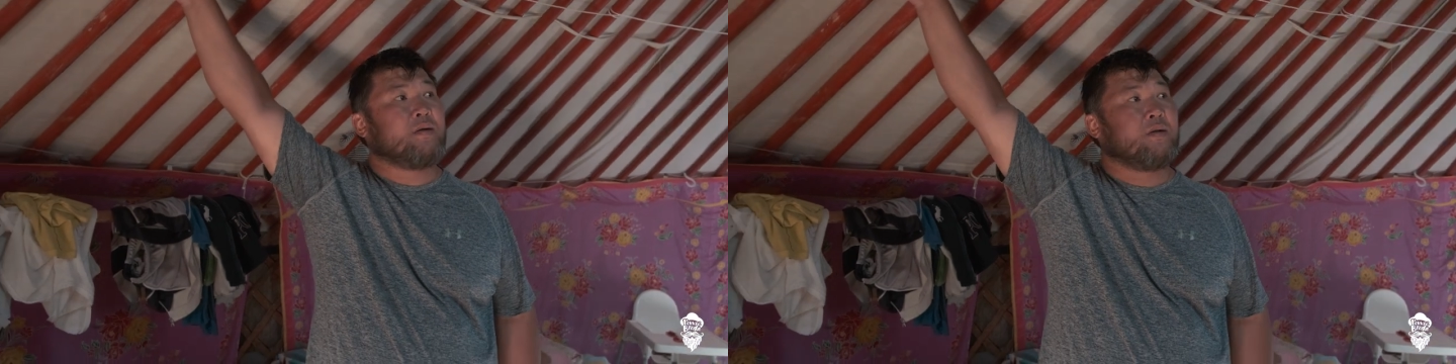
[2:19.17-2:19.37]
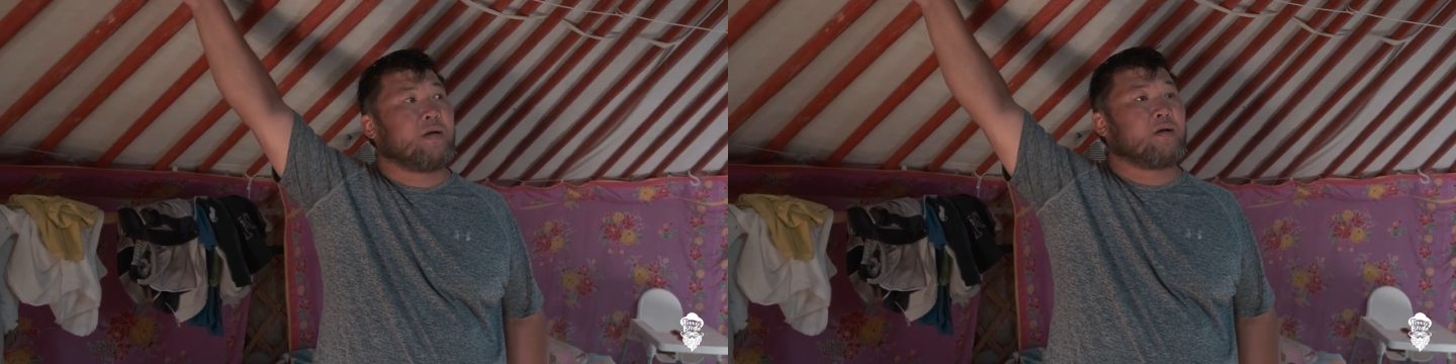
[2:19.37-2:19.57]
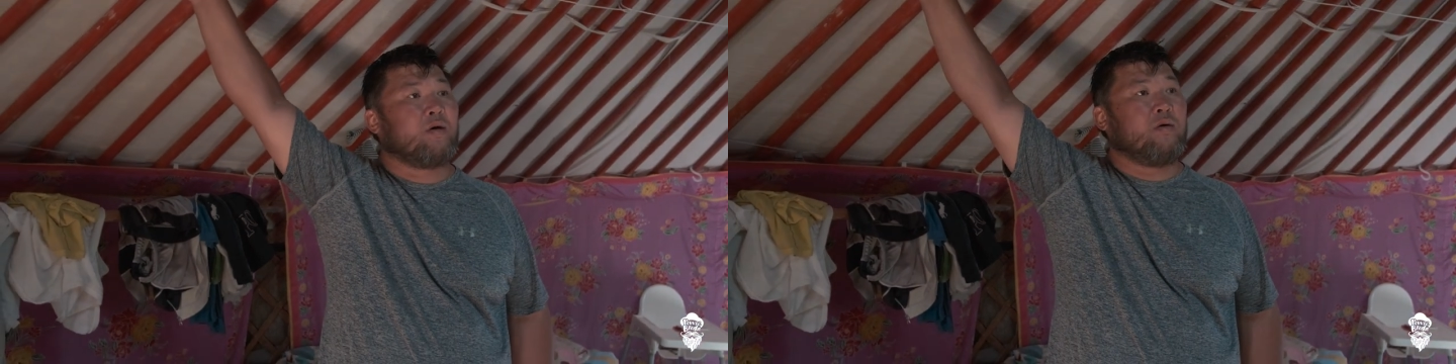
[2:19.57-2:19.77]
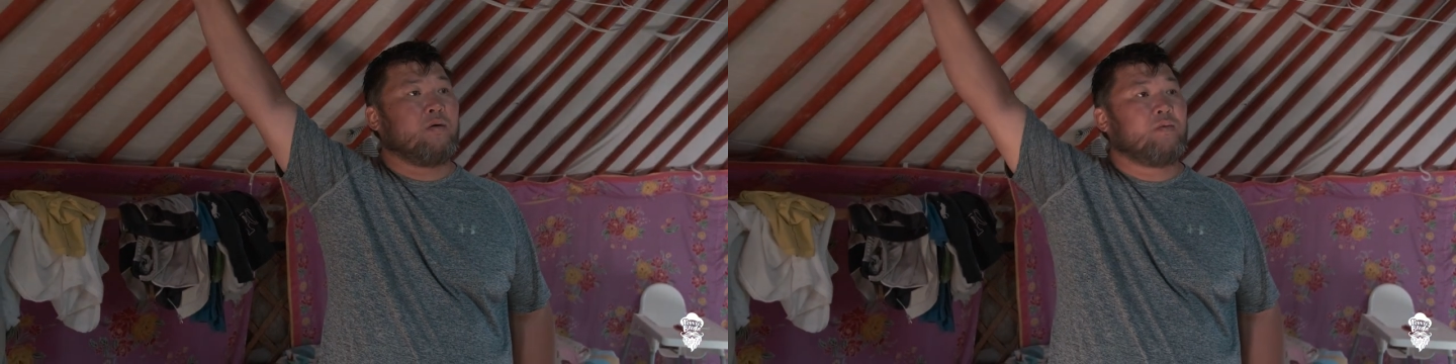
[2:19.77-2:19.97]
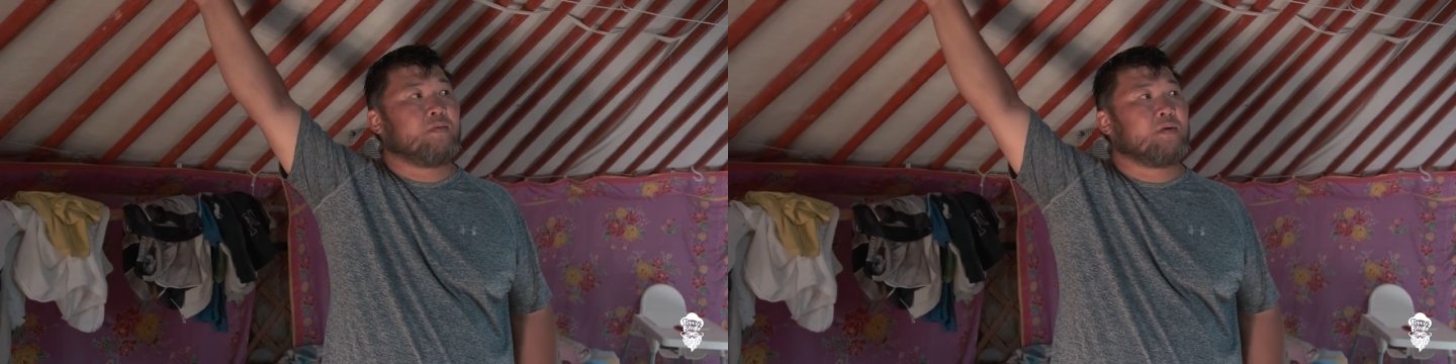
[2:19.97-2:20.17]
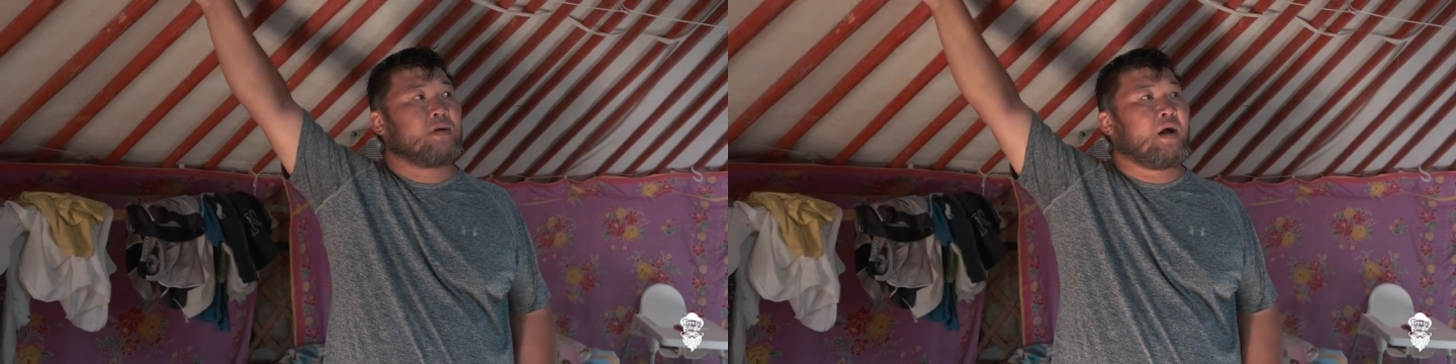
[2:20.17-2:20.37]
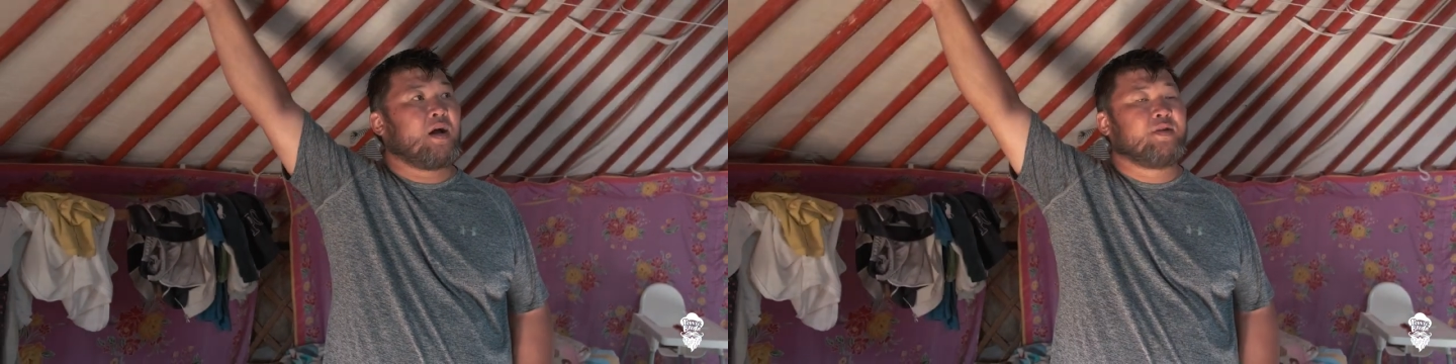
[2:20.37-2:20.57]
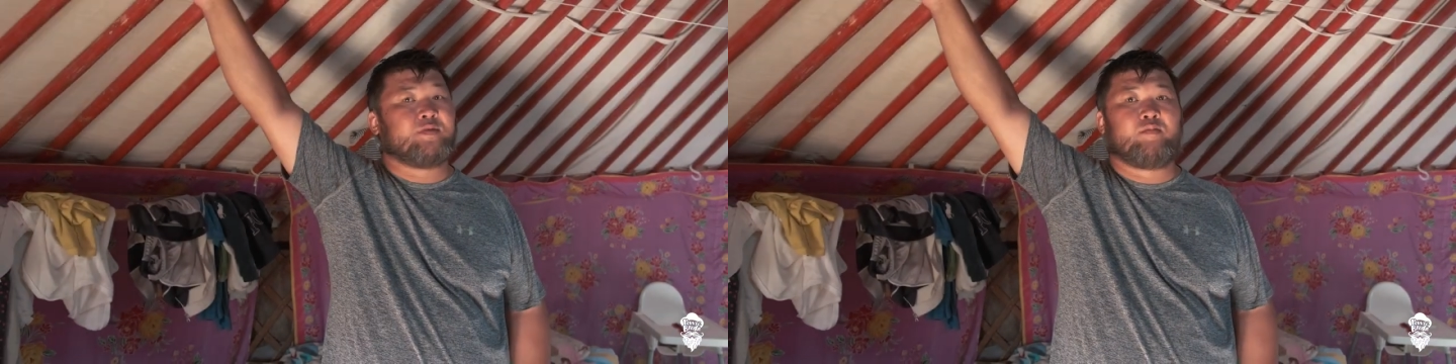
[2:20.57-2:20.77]
like
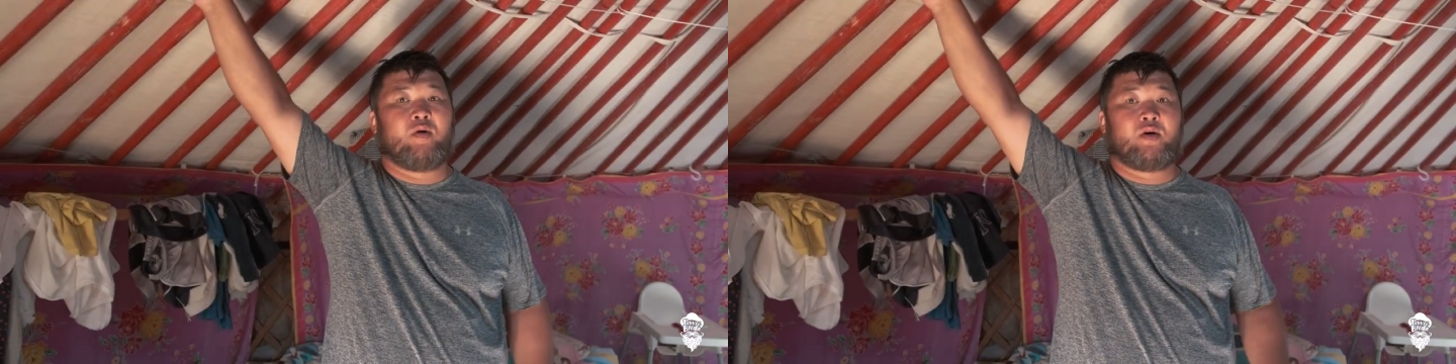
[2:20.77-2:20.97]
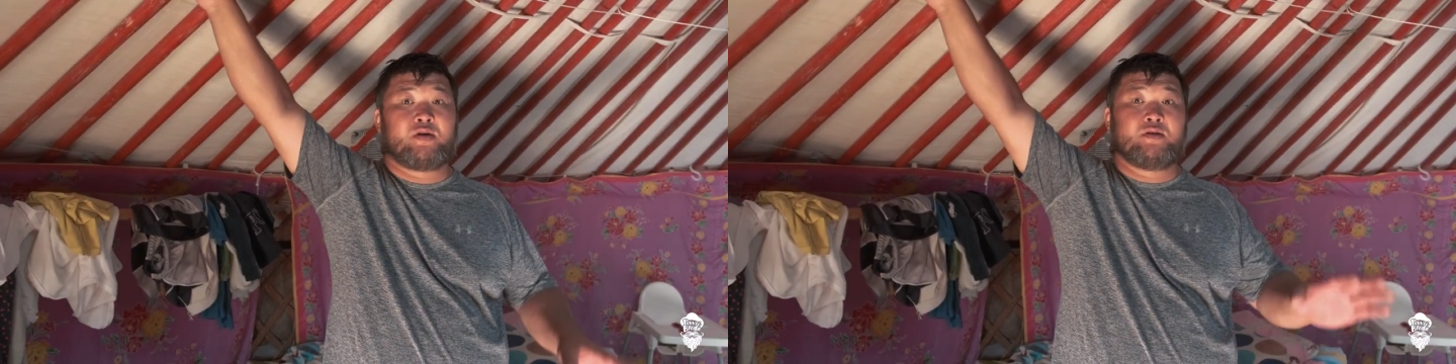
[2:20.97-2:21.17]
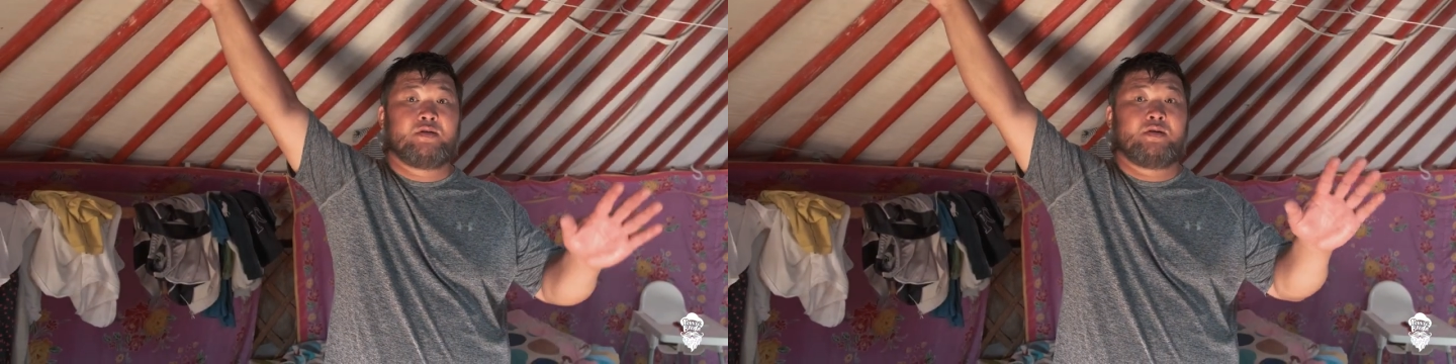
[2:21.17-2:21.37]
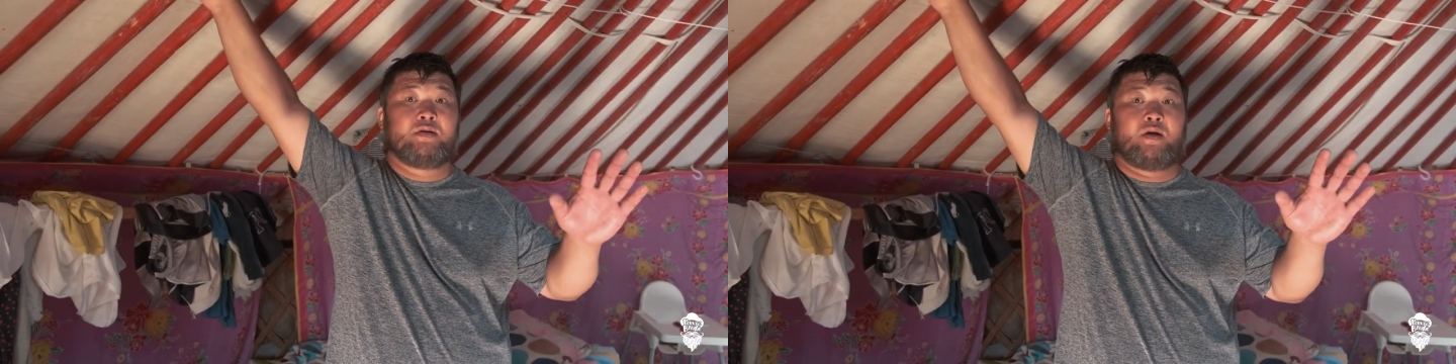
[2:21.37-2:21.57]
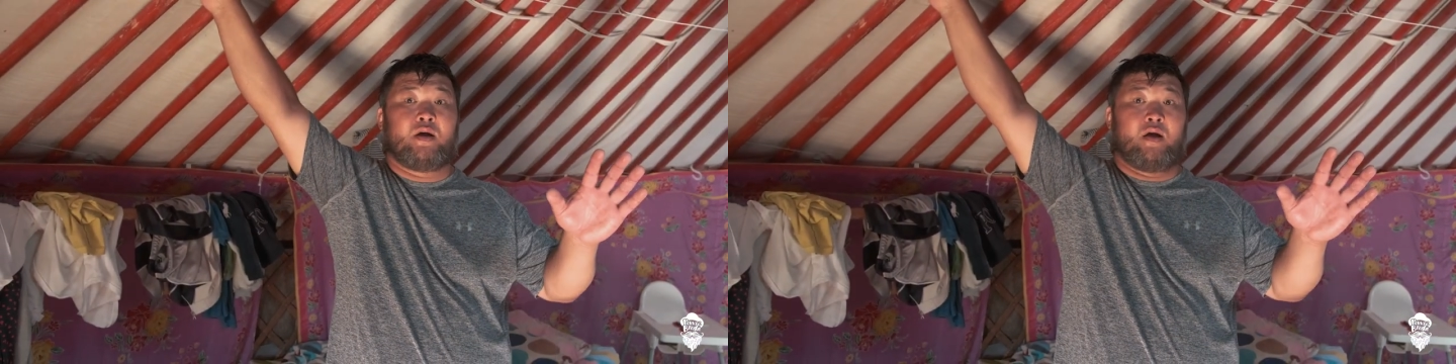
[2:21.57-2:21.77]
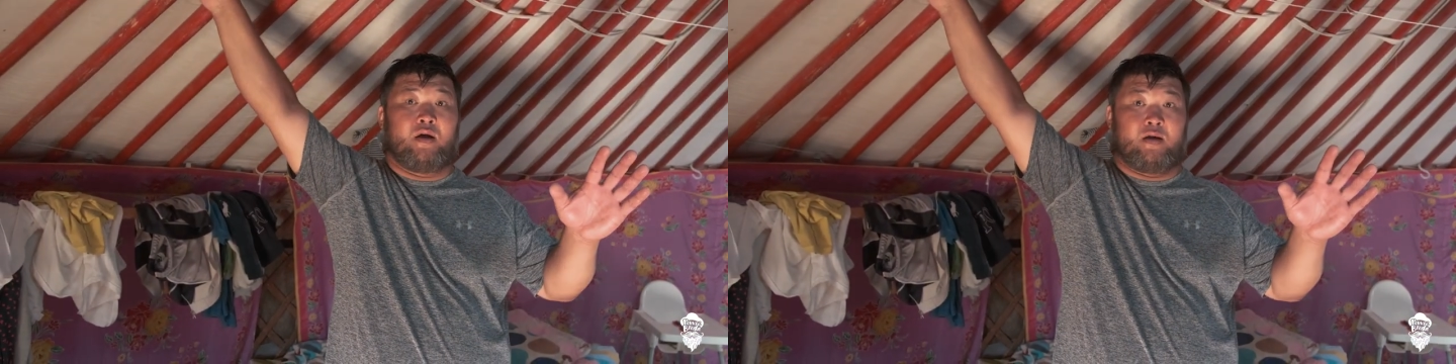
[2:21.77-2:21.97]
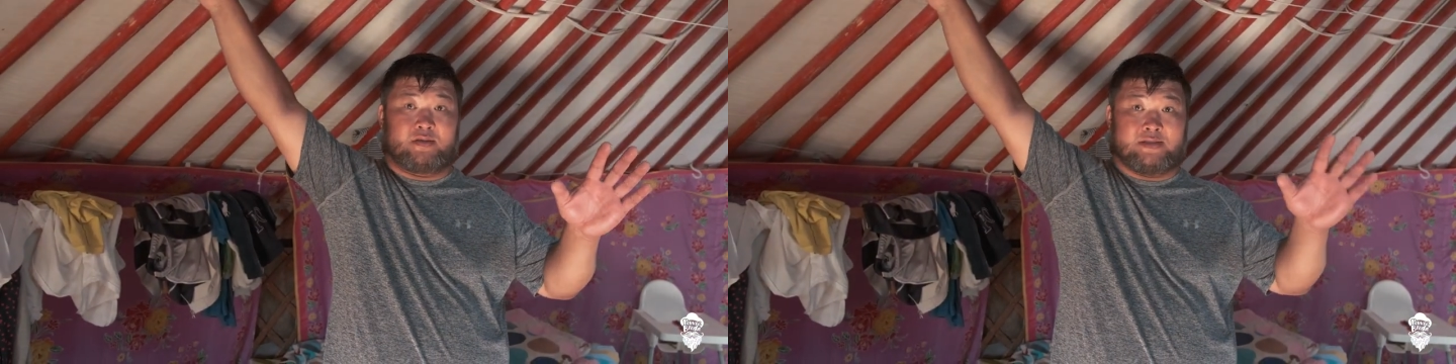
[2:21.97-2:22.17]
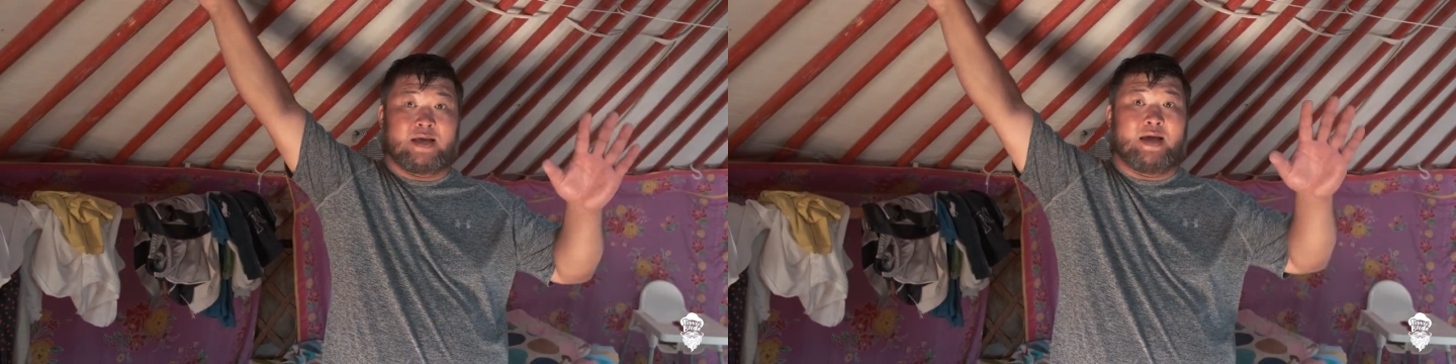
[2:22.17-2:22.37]
kind of modern
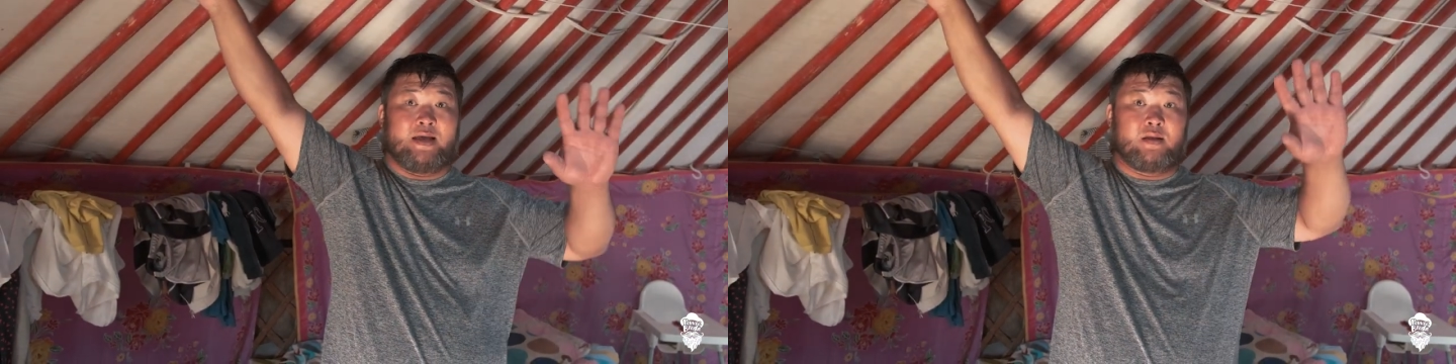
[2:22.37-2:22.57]
style.